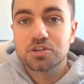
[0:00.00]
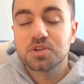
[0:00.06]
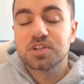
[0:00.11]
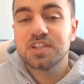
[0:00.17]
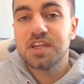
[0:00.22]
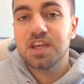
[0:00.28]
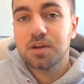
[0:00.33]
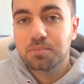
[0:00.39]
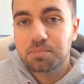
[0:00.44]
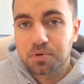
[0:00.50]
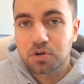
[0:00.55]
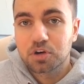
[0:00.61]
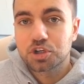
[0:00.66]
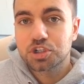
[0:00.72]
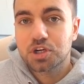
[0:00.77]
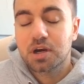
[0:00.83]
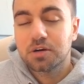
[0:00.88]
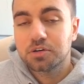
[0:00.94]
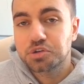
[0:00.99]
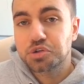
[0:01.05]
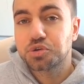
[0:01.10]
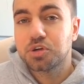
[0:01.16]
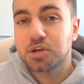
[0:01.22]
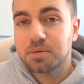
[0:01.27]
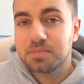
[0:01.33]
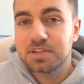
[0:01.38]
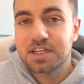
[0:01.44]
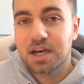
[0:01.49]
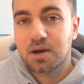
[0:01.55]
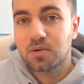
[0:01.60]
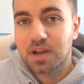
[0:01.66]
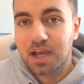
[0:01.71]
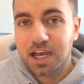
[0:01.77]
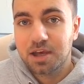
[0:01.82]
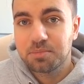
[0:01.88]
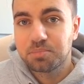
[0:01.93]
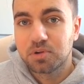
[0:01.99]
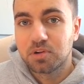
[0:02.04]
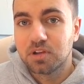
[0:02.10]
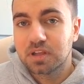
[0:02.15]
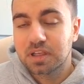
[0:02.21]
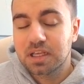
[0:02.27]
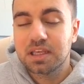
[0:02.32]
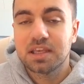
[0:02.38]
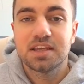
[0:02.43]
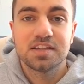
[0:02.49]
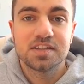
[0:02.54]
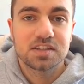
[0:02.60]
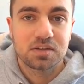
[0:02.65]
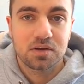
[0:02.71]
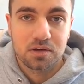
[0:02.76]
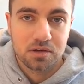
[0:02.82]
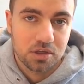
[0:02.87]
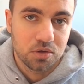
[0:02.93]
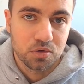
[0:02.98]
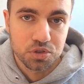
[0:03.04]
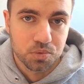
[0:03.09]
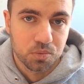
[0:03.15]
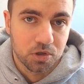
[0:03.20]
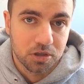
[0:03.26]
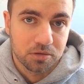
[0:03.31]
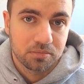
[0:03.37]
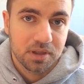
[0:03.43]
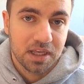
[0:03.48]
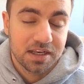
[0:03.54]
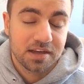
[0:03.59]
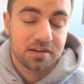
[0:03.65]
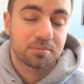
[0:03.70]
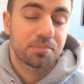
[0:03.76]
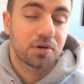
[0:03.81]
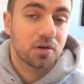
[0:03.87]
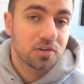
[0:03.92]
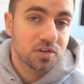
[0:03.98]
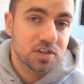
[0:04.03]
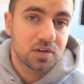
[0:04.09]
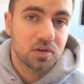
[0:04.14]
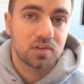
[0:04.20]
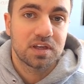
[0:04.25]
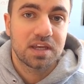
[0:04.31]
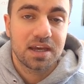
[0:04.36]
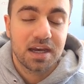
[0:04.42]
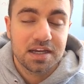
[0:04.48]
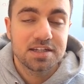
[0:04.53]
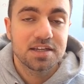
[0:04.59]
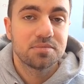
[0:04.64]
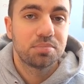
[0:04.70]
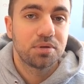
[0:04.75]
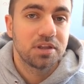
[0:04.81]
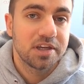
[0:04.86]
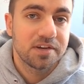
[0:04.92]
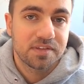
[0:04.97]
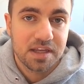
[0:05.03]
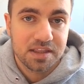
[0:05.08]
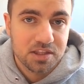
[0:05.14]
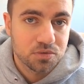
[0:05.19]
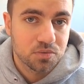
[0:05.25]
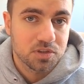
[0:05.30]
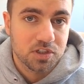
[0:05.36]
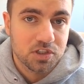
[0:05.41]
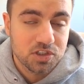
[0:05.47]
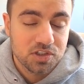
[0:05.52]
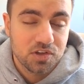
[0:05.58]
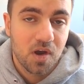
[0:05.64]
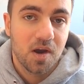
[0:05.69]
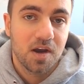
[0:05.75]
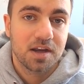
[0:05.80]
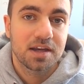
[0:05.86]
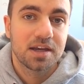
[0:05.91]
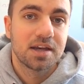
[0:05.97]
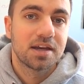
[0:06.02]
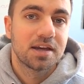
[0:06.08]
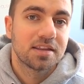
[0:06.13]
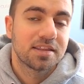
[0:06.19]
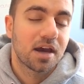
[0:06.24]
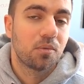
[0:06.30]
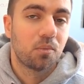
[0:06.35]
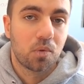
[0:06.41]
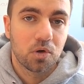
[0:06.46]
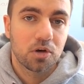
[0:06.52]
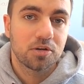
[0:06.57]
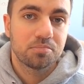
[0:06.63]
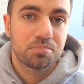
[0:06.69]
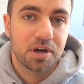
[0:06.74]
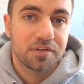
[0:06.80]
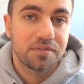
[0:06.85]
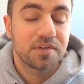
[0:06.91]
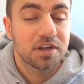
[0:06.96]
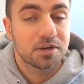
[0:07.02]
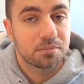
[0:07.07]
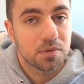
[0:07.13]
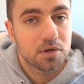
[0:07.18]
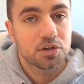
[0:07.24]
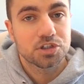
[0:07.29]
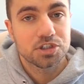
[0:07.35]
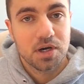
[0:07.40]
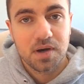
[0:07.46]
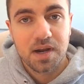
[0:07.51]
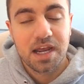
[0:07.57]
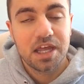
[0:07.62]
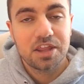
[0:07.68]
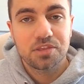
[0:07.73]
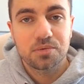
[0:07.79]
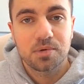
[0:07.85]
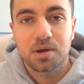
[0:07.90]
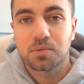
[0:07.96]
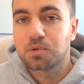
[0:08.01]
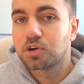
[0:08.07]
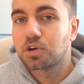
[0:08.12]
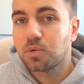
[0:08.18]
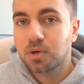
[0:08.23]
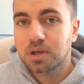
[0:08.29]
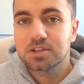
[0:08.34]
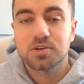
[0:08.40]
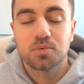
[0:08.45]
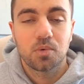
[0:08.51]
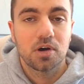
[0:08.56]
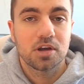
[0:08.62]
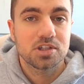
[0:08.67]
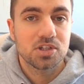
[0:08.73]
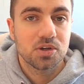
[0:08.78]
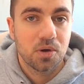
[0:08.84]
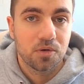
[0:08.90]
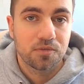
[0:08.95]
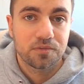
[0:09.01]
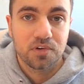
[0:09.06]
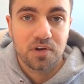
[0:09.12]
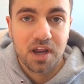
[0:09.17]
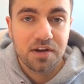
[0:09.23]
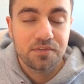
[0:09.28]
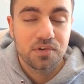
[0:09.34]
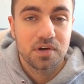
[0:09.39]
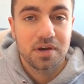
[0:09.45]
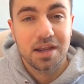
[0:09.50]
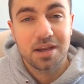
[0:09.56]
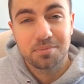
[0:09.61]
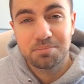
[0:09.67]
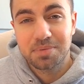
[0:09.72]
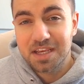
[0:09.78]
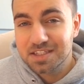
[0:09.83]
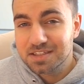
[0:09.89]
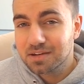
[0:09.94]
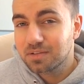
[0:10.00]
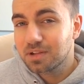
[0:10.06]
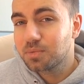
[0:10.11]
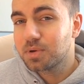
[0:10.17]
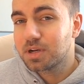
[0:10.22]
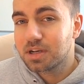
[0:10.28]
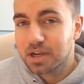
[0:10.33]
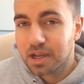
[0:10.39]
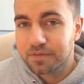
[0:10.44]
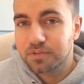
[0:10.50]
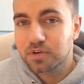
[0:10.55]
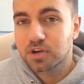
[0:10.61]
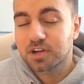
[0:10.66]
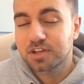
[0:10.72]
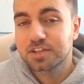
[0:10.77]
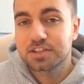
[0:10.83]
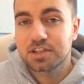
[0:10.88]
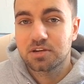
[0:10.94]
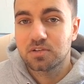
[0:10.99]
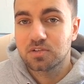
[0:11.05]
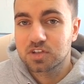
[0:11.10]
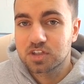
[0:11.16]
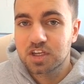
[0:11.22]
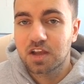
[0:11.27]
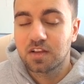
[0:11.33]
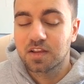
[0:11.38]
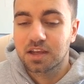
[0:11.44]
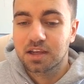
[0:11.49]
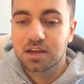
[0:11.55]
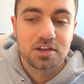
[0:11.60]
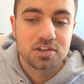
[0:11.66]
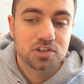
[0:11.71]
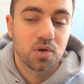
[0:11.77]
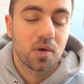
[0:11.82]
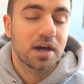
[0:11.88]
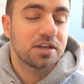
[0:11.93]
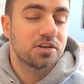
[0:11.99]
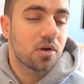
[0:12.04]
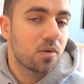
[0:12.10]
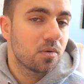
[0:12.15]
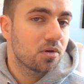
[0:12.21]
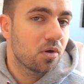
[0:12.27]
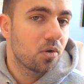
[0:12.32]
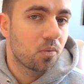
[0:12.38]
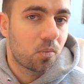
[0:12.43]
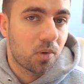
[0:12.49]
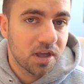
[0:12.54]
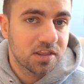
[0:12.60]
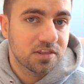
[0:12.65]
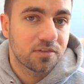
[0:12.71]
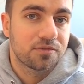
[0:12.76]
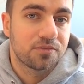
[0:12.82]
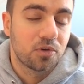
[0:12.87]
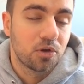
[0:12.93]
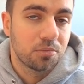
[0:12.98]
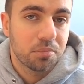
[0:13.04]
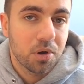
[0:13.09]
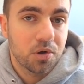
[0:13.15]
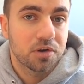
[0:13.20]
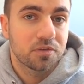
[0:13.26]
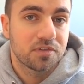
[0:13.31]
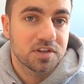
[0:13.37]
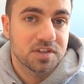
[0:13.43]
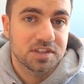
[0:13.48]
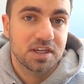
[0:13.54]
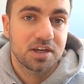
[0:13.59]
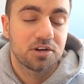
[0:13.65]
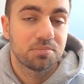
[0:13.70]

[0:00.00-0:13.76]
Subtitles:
seeing Berkshire trim down Apple is unusual. And personally, I did believe that this was a stock that Warren Buffett and Berkshire Hathaway were going to want to own forever and basically would never consider selling. So I don't know what the full motive is here